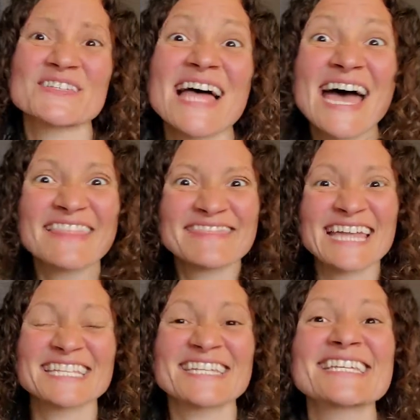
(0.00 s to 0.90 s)
glad
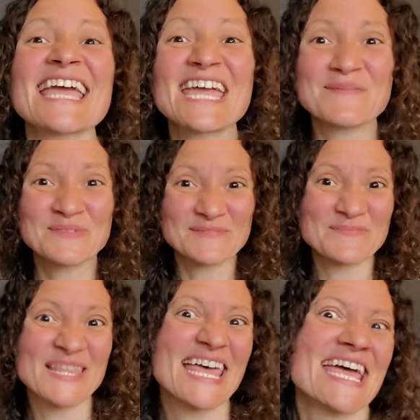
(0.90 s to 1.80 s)
that you came to
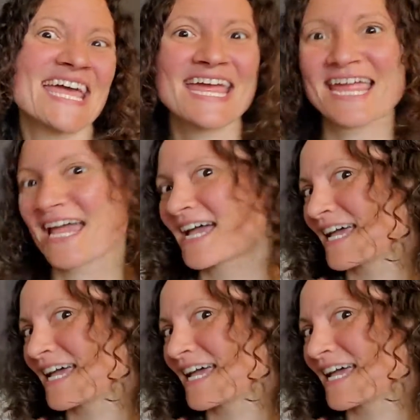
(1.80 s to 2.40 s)
play.